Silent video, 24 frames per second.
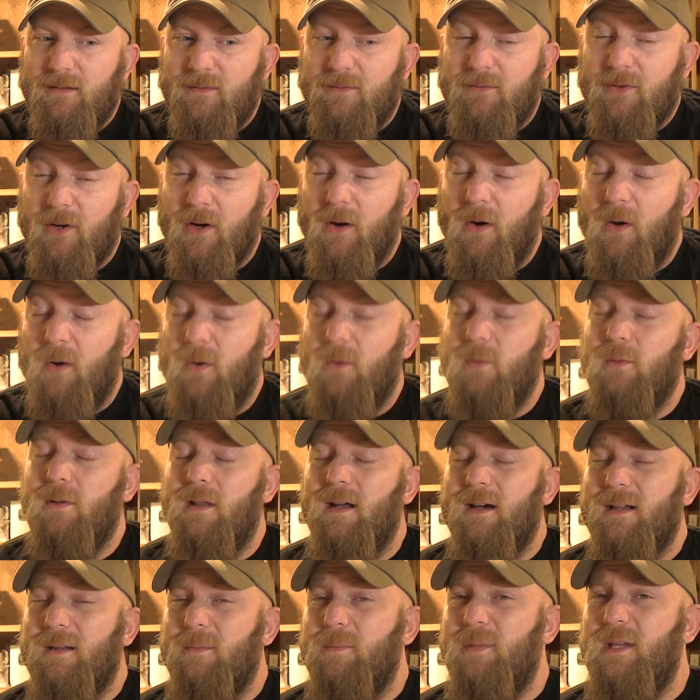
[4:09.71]
for a whole
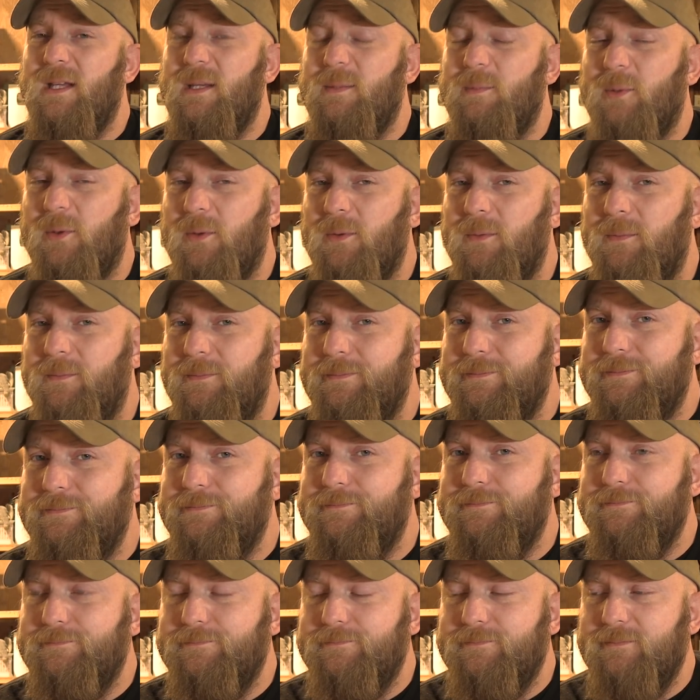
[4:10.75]
lot of people,
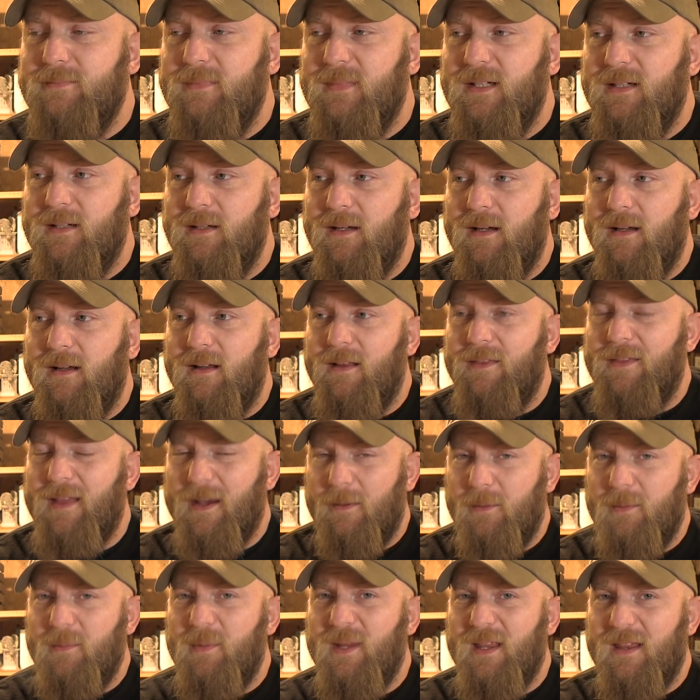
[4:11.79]

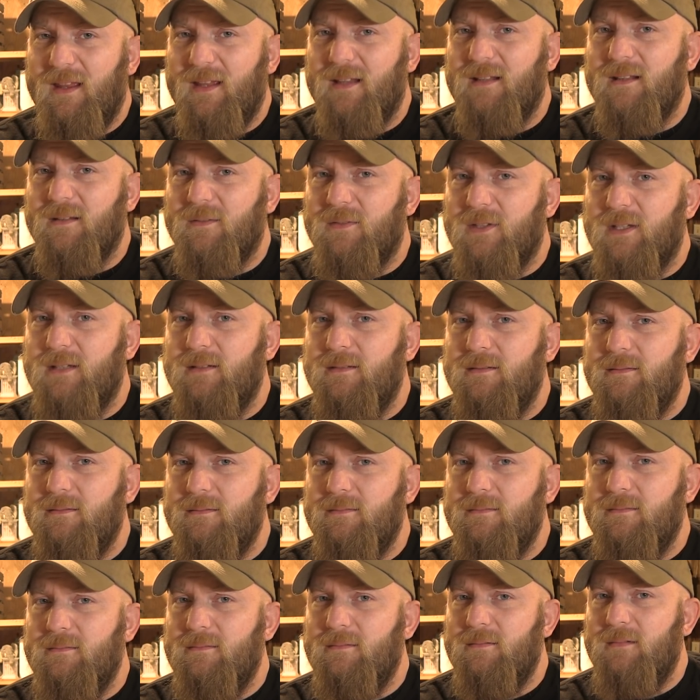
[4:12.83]
that would be the end of
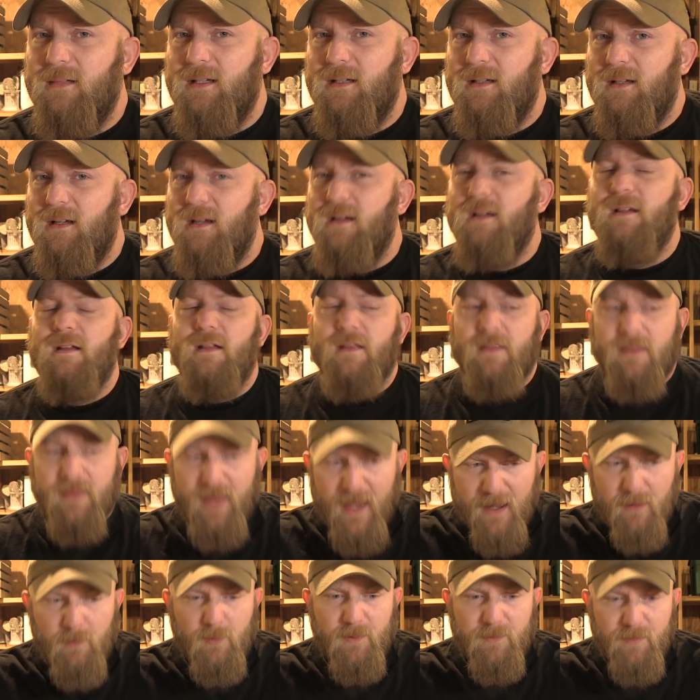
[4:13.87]
it.
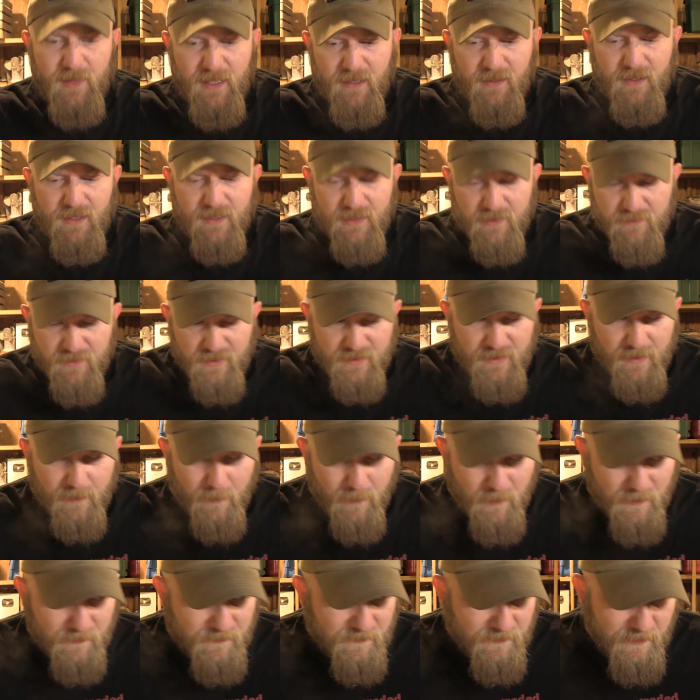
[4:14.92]
That would be the end of it. They
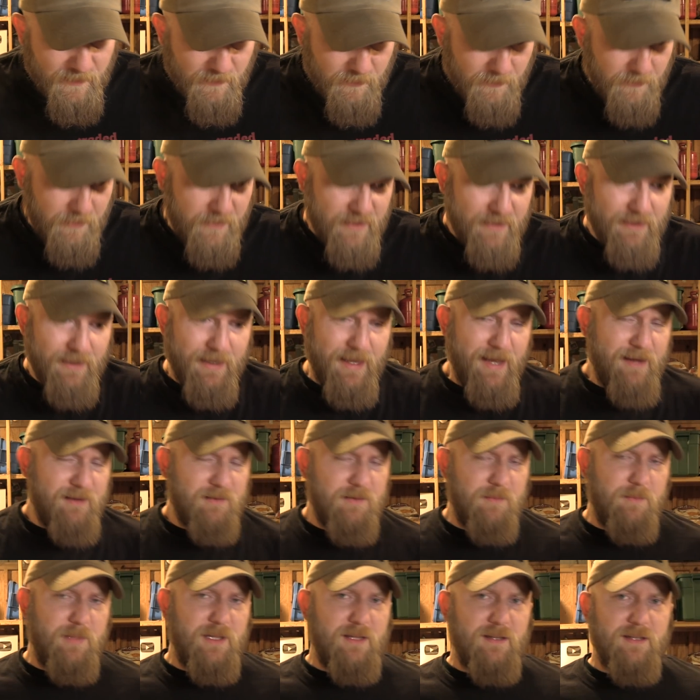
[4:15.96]
would feel that
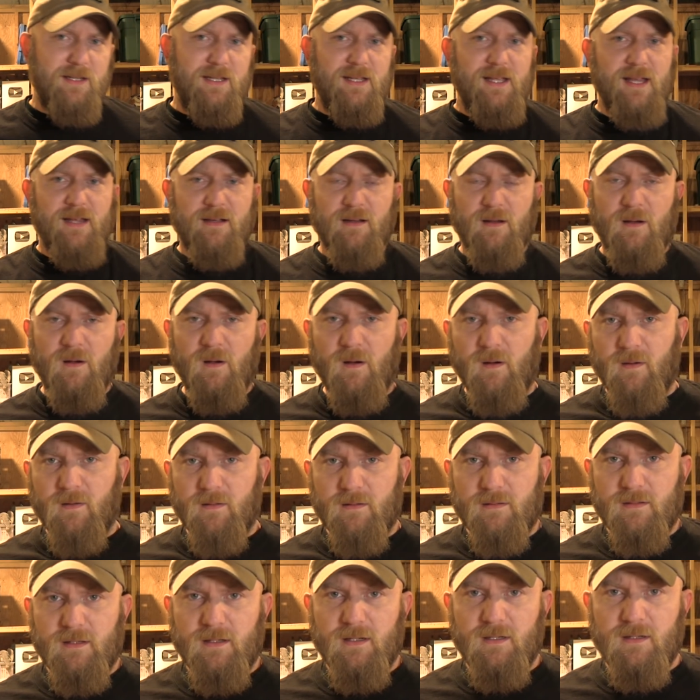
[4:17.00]
accountability had
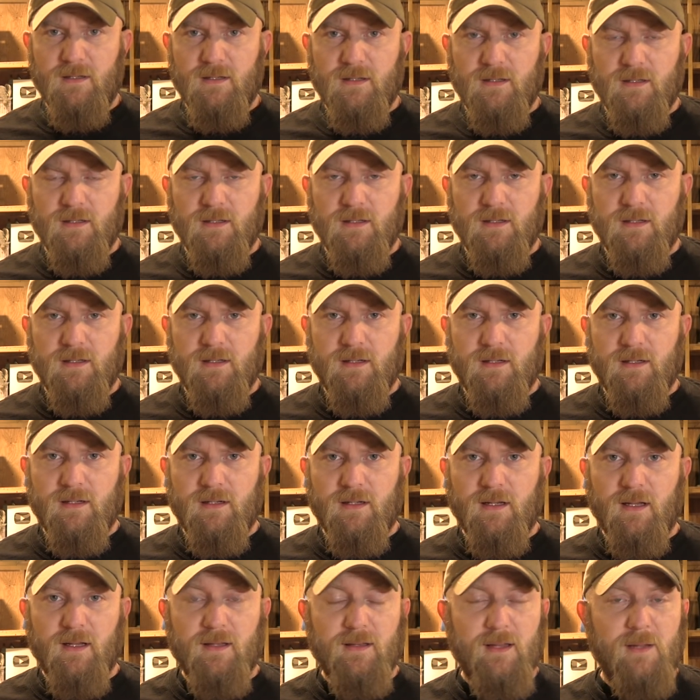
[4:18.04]
occurred,
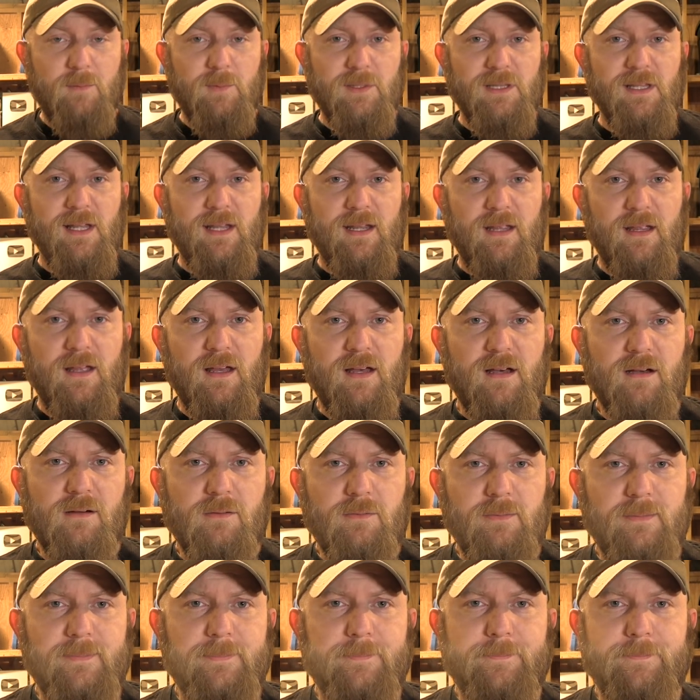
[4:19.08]
and they would let it go.
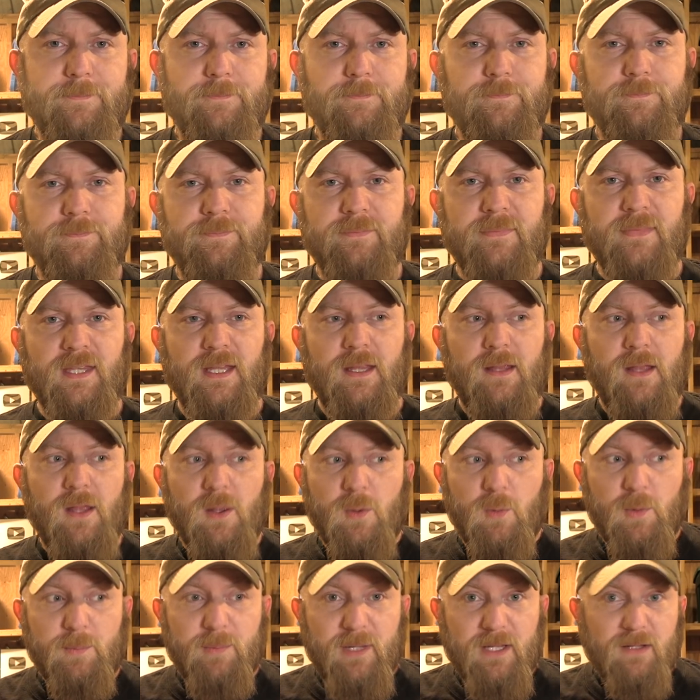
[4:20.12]
It
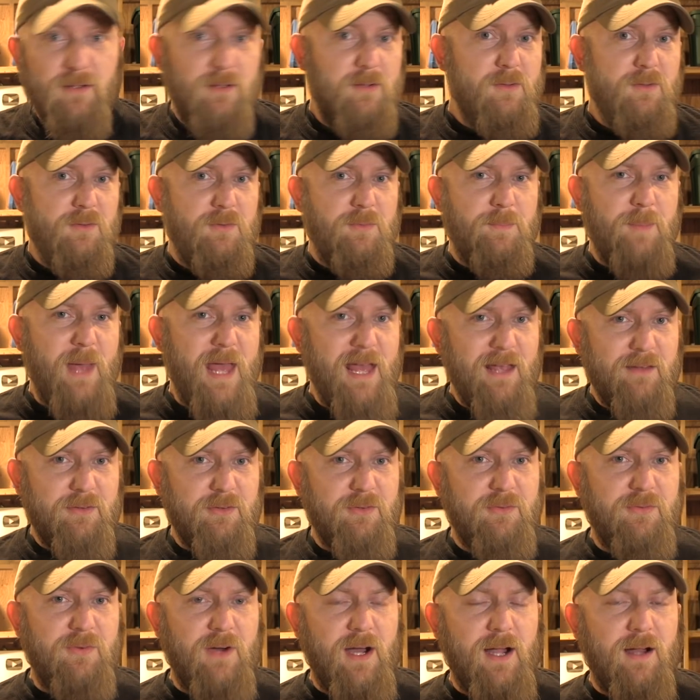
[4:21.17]
would be a huge
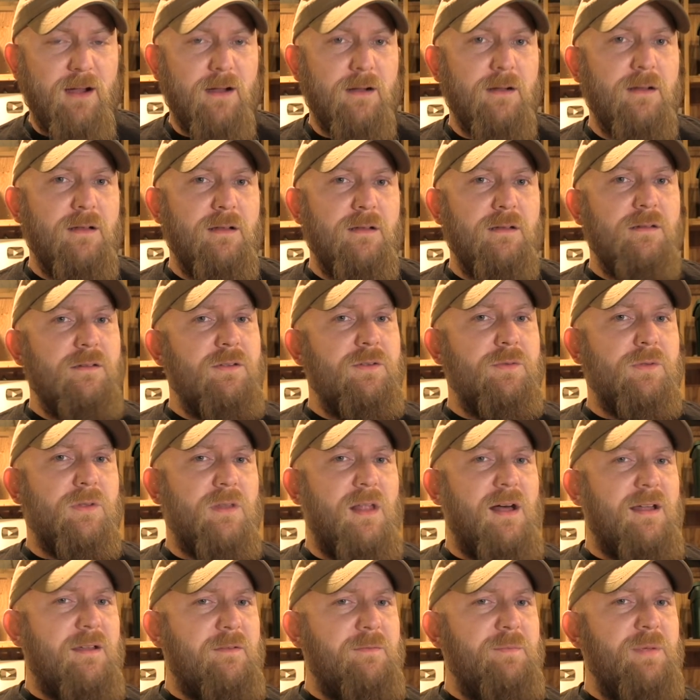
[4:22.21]
pacifier to
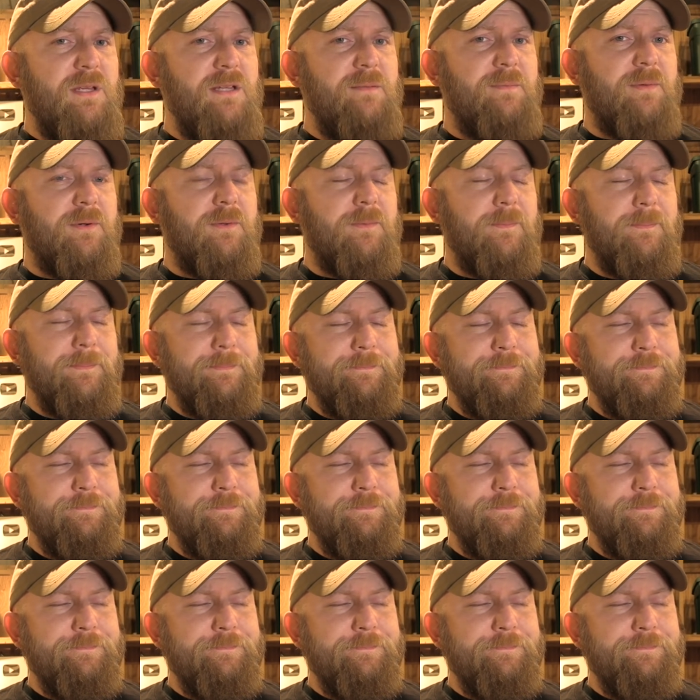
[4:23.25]
a lot of people.